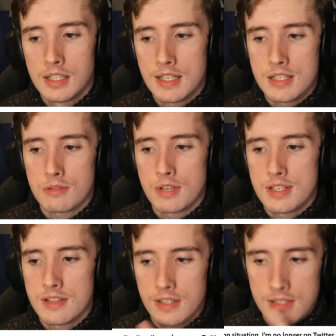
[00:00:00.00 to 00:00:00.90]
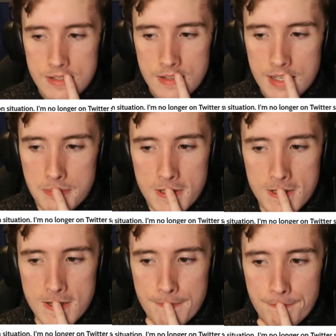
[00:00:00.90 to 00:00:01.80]
he's the reason that it's not
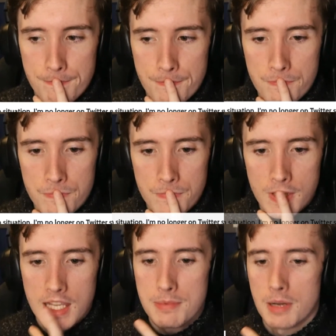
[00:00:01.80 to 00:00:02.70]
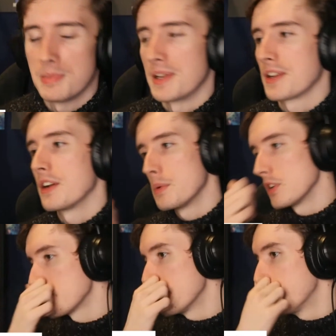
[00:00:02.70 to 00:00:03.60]
happening yet. Keep our black-eyed
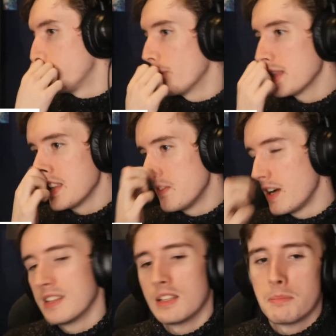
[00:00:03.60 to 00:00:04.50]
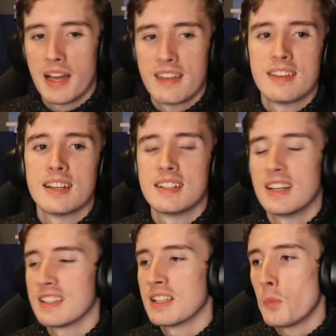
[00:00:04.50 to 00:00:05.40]
Welshman. We love our little panda,
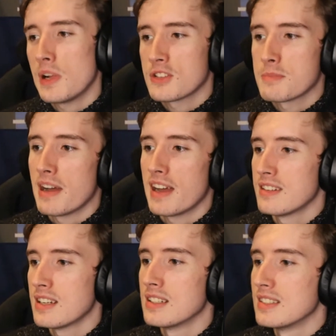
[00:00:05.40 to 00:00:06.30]
our little Welsh panda.